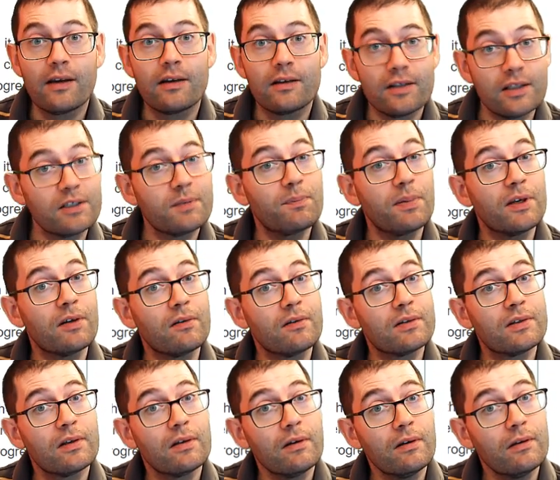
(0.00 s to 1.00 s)
just
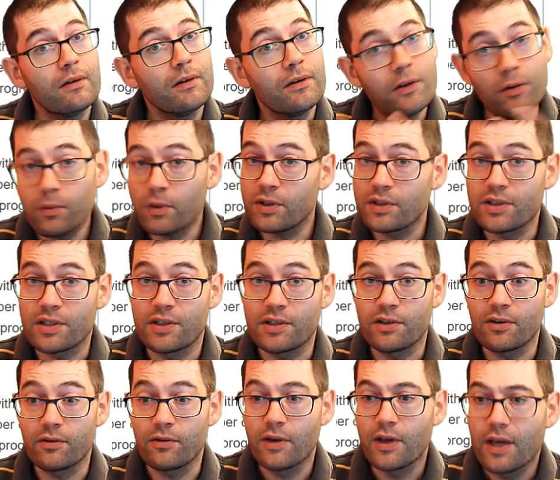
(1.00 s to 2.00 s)
because you wanted to.